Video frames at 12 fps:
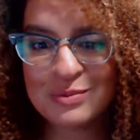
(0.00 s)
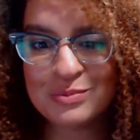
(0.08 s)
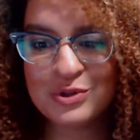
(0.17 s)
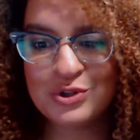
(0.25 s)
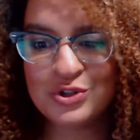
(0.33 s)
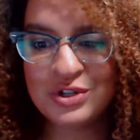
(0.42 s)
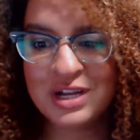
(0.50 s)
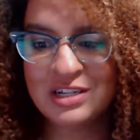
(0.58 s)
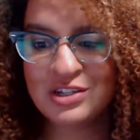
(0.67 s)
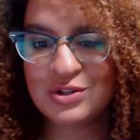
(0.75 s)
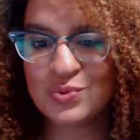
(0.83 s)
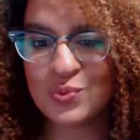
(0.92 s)
Usually I
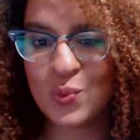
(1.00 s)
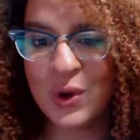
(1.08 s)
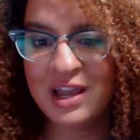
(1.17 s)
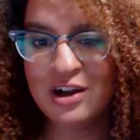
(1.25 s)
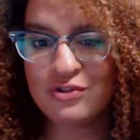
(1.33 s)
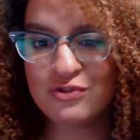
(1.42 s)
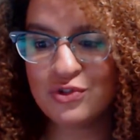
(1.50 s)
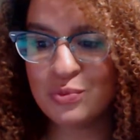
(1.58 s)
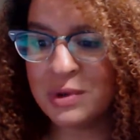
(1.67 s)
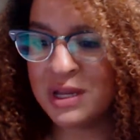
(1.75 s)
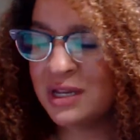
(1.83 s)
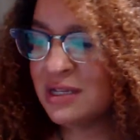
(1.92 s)
just wait a few
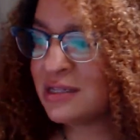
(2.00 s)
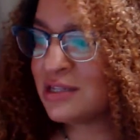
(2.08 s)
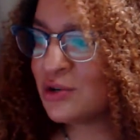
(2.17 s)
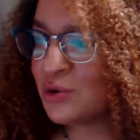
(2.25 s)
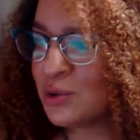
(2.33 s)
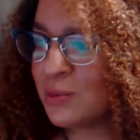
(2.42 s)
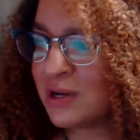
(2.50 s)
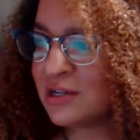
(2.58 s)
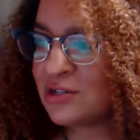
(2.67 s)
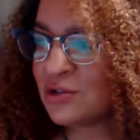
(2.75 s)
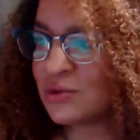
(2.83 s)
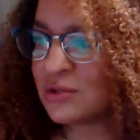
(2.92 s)
minutes till everybody
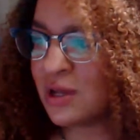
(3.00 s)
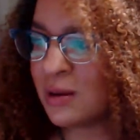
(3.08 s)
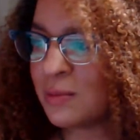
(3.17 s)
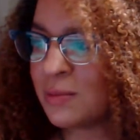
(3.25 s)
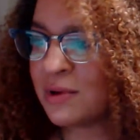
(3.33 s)
shows up.